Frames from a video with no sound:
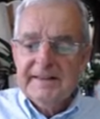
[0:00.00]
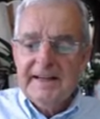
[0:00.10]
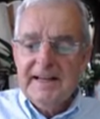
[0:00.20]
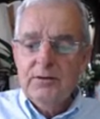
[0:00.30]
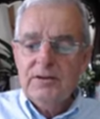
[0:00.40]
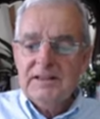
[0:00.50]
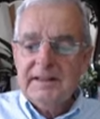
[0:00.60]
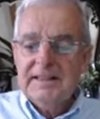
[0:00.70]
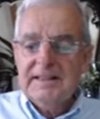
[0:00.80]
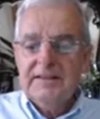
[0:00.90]
it looks
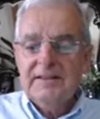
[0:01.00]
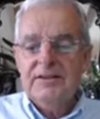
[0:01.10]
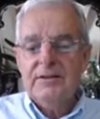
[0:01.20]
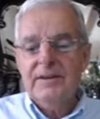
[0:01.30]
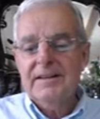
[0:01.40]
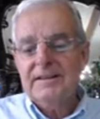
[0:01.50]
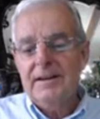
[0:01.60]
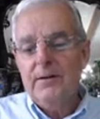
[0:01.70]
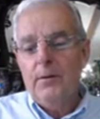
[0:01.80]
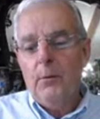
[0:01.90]
like it's going to do it.
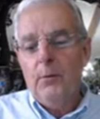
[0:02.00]
So